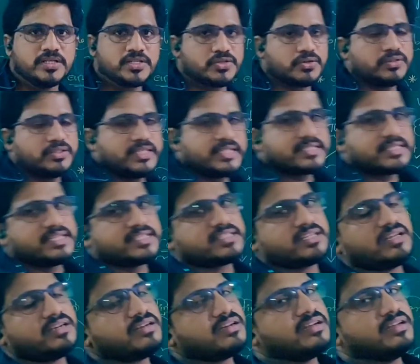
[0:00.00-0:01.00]
So this
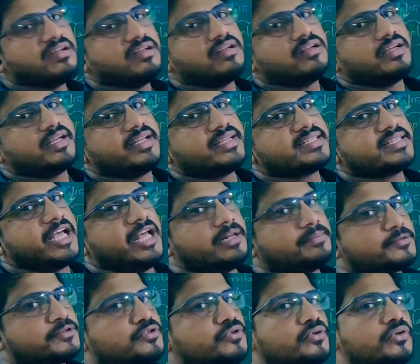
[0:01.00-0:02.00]
lesson
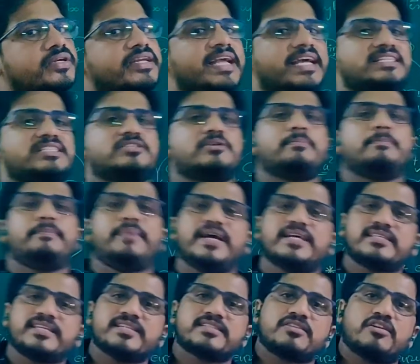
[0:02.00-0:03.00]
helps to get some
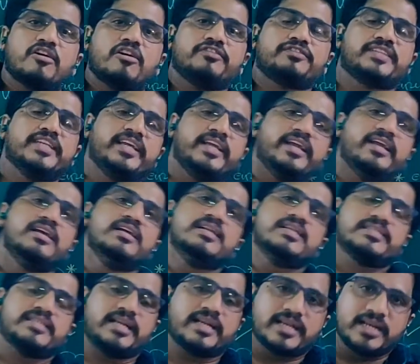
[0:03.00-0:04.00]
basics of the
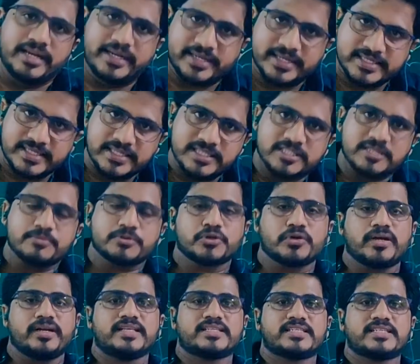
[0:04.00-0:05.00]
circulatory system
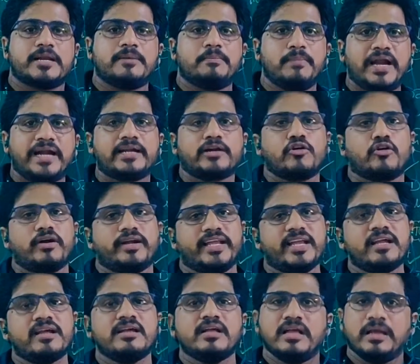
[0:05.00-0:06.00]
to understand blood
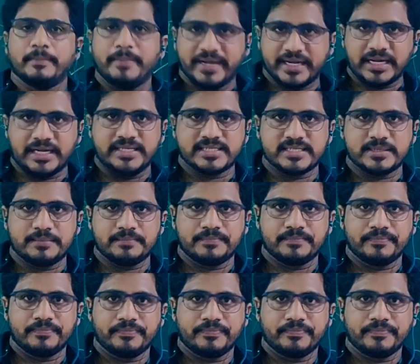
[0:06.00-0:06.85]
clotting mechanism.